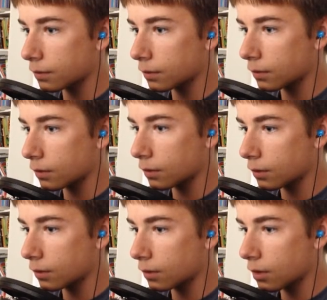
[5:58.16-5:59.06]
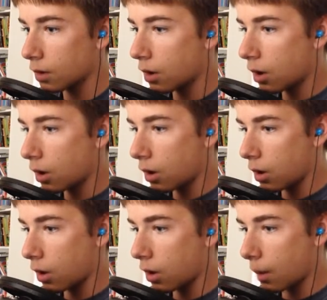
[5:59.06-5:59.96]

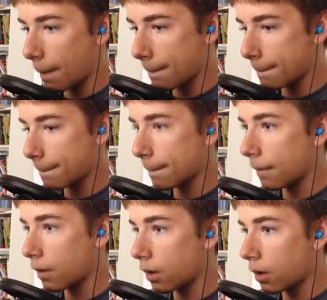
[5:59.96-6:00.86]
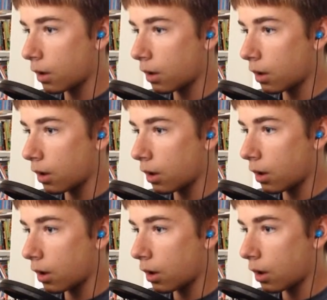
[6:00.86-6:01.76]

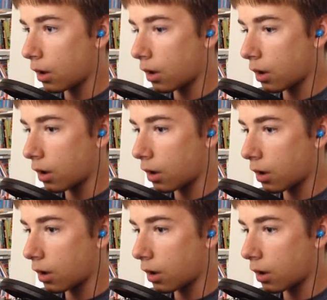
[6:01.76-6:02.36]
This person isn't speaking.